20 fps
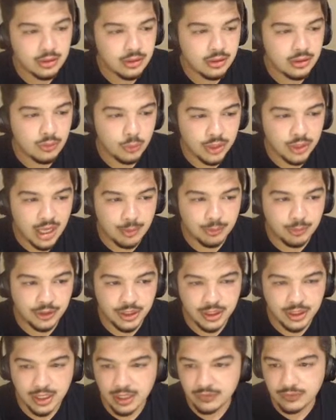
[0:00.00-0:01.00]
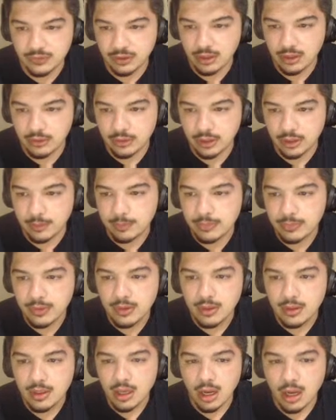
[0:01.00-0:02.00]
we got plenty of guys to go here.
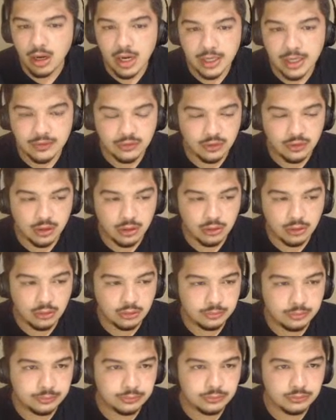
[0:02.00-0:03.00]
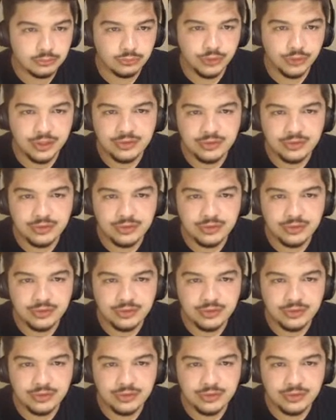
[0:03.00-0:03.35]
All right, so let's